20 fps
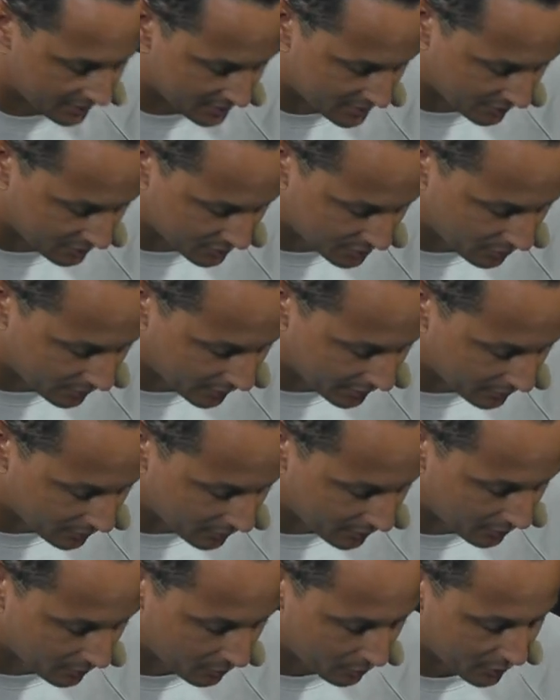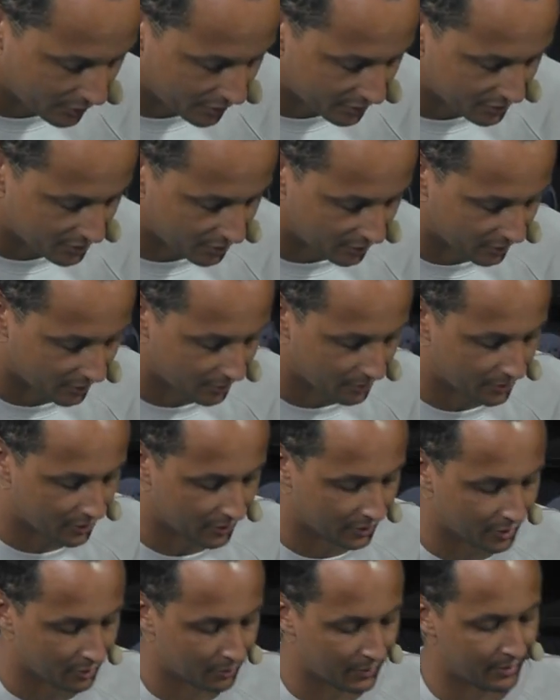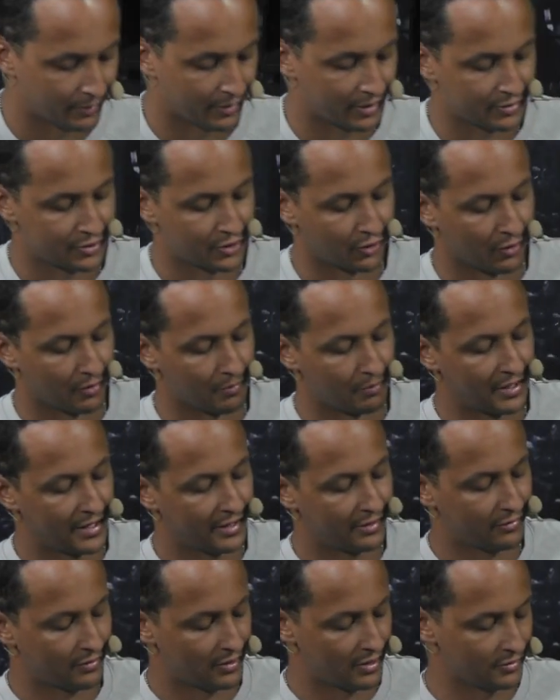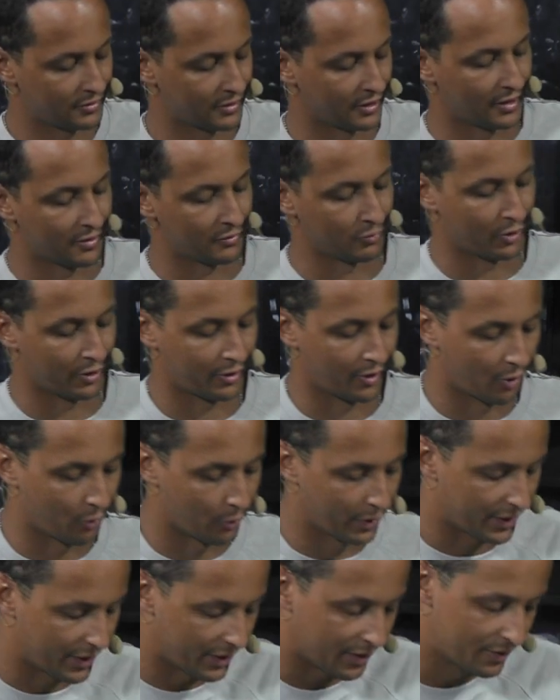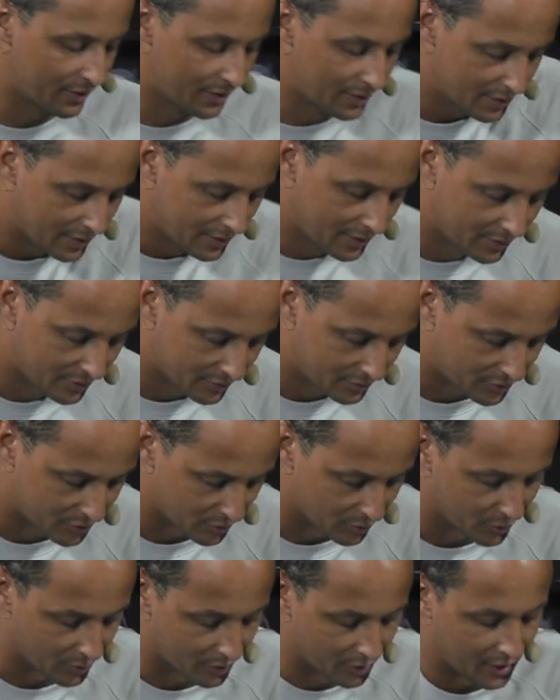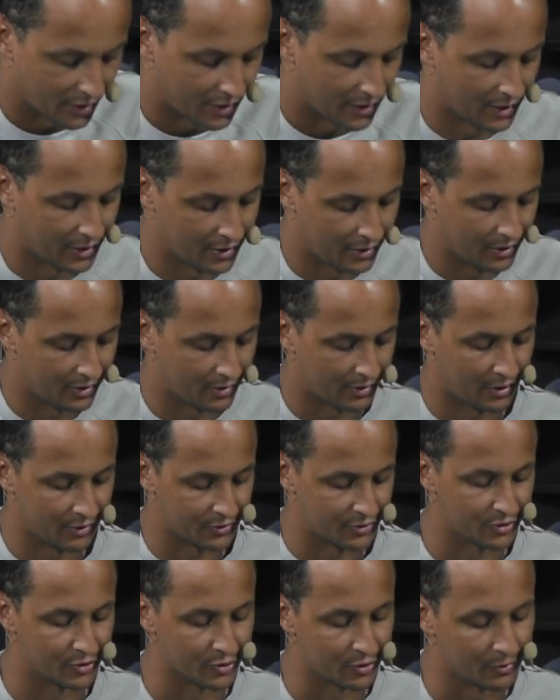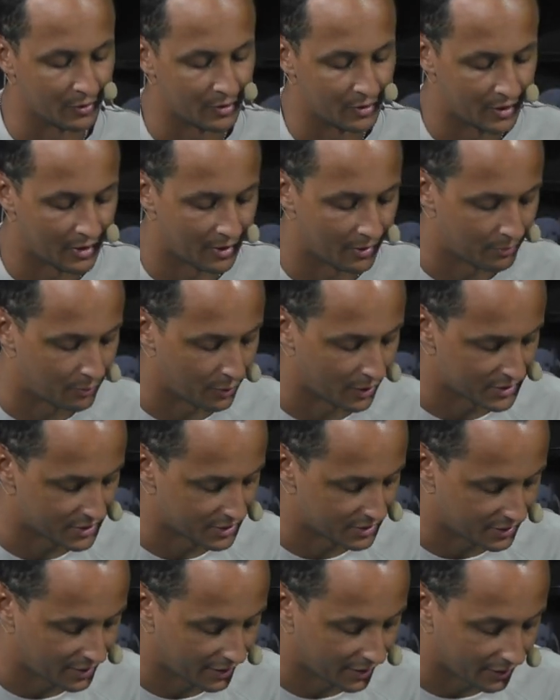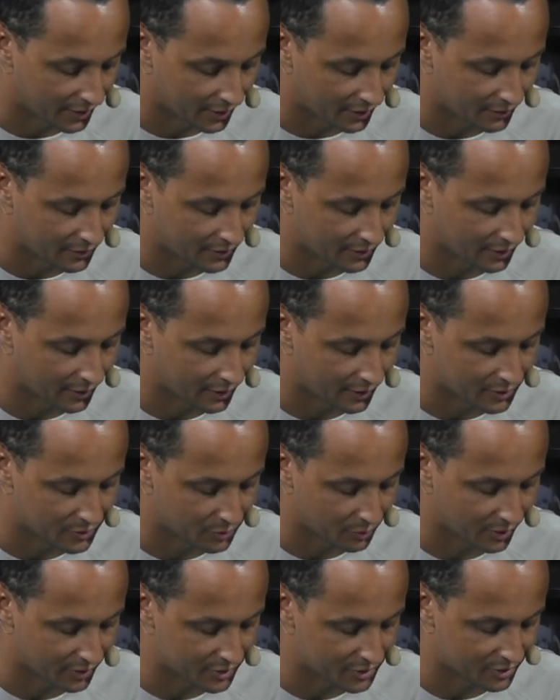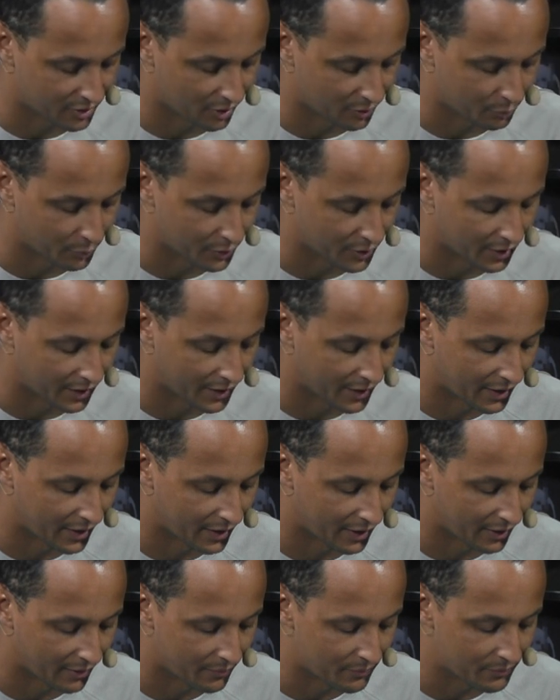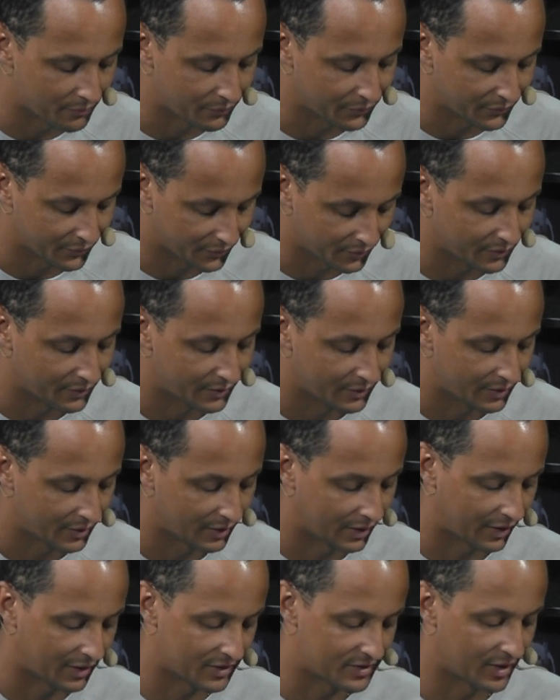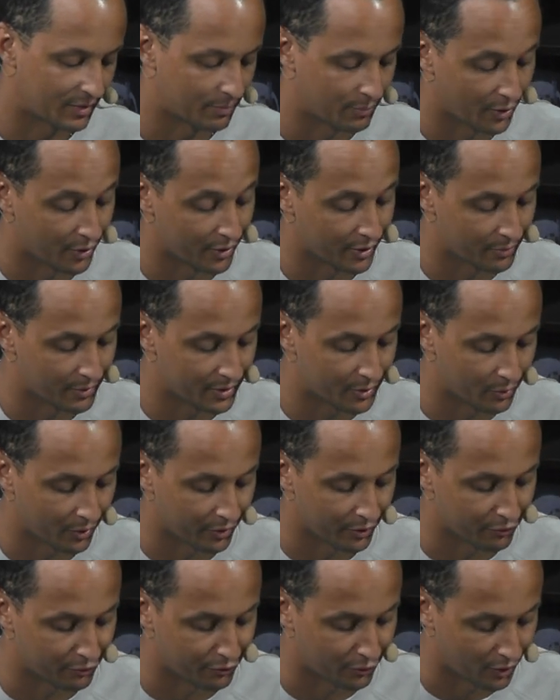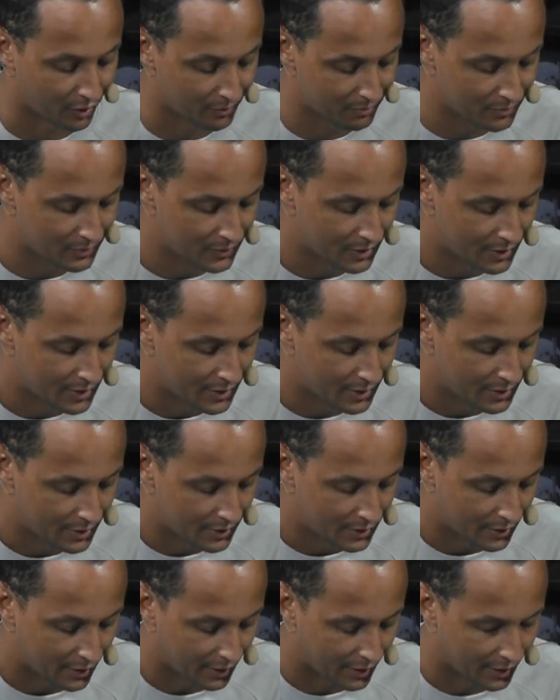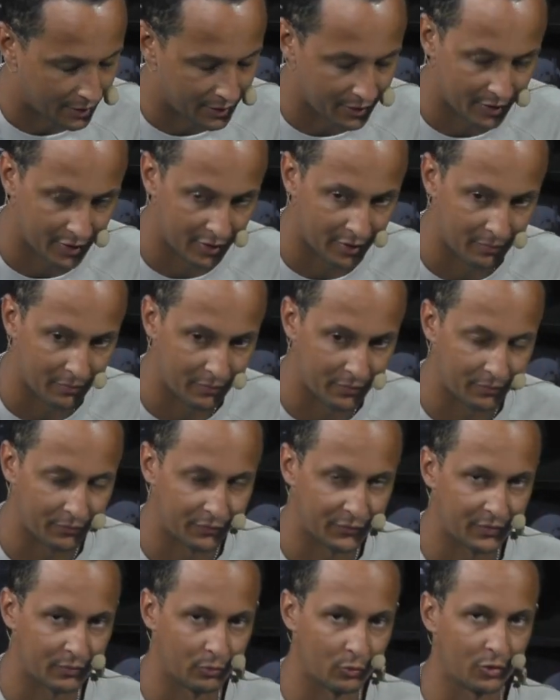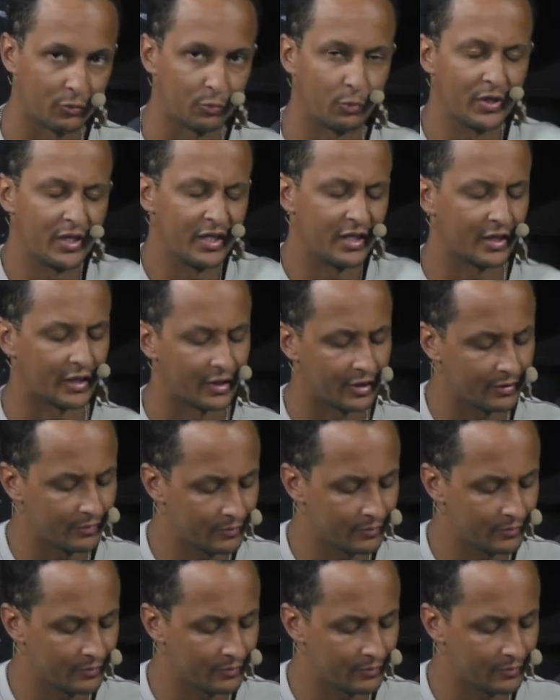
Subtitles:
sounds great. We're going to talk a little bit about your background and then work our way to onto present day. So we're going to start with, like I said, Burnaby, where you're from, and what we